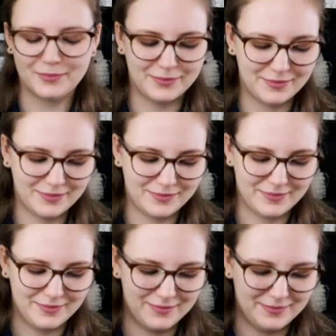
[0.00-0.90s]

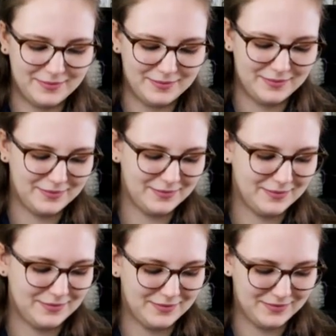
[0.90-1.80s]

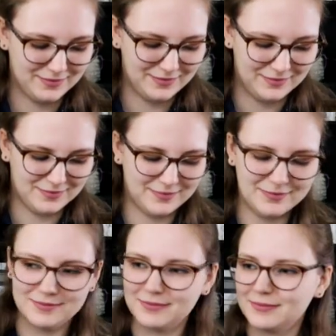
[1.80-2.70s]

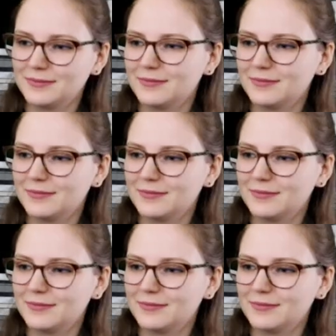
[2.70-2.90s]
The person shown says nothing.